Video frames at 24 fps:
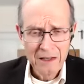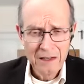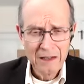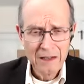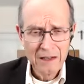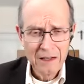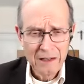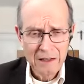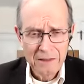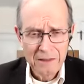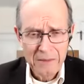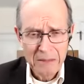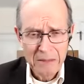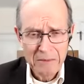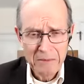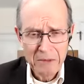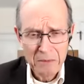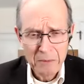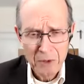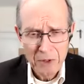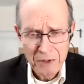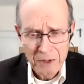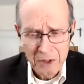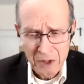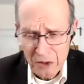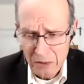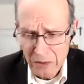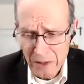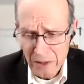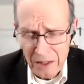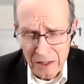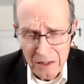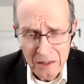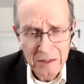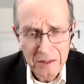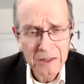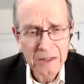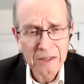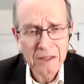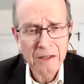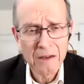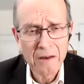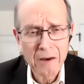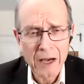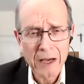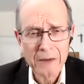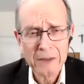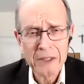uh, maybe more than 20 years ago,
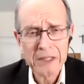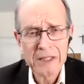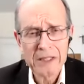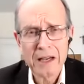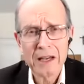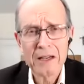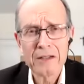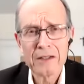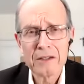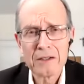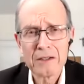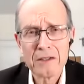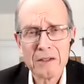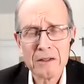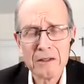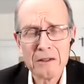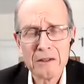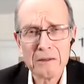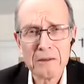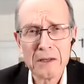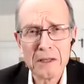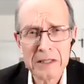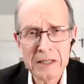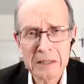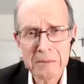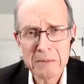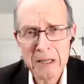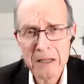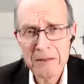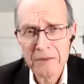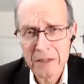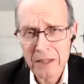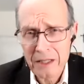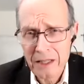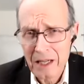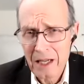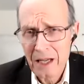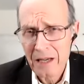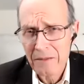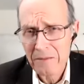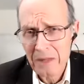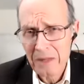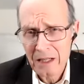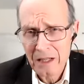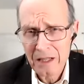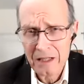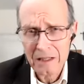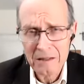I was asked to uh, speak for a camp
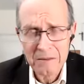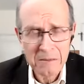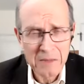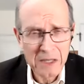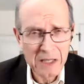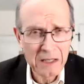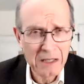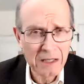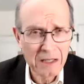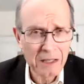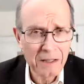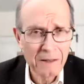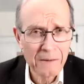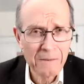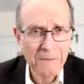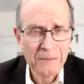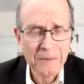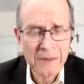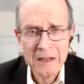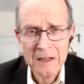meeting in Michigan